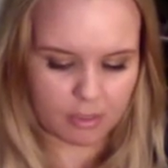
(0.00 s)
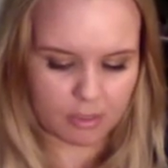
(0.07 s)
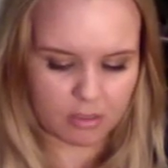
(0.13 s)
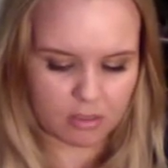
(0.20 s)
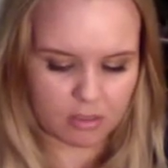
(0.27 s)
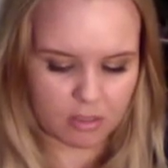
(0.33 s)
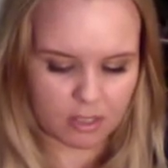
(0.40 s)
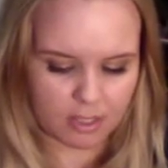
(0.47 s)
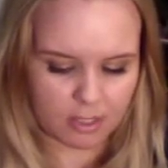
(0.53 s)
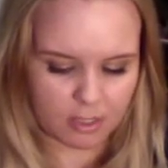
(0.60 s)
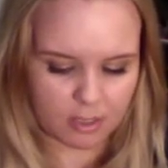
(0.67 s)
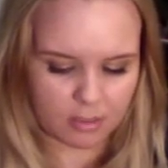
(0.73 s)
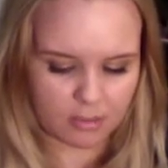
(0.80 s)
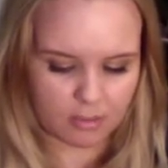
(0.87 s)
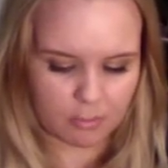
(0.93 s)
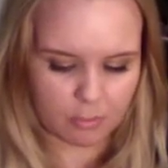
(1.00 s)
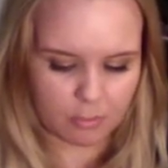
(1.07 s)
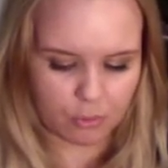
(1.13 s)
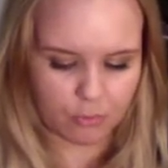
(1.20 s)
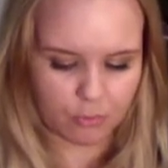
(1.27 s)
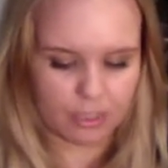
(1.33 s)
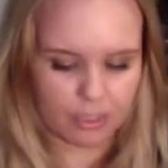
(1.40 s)
It's just like a
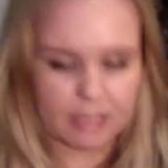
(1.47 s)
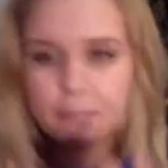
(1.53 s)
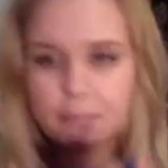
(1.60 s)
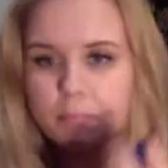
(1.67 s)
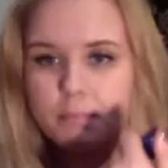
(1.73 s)
simple cream,